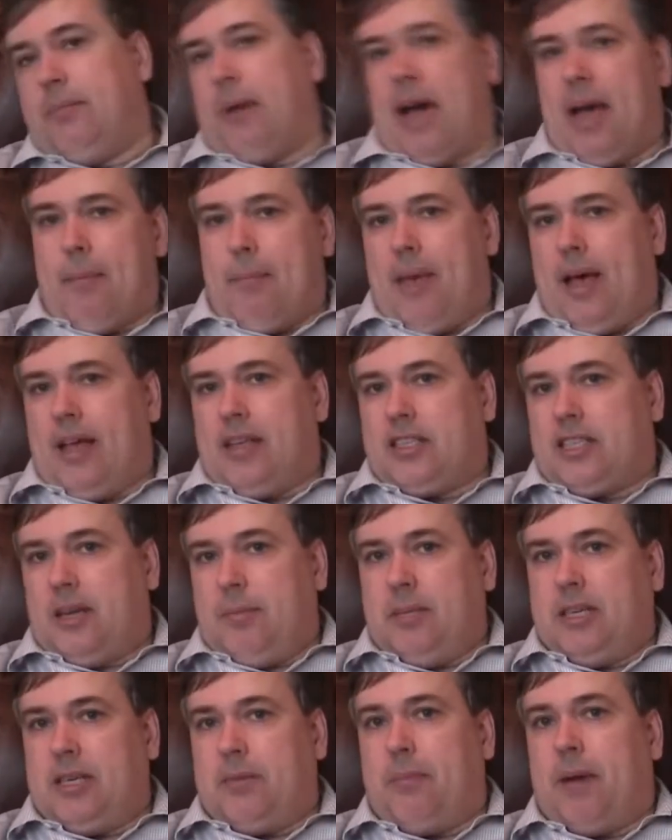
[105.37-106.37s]
by
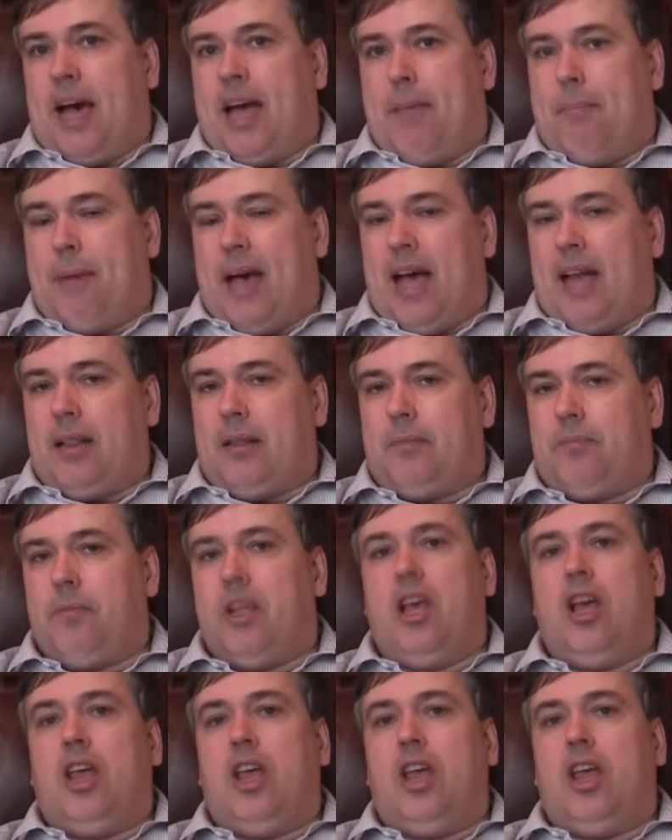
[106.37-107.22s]
summoned by a bell,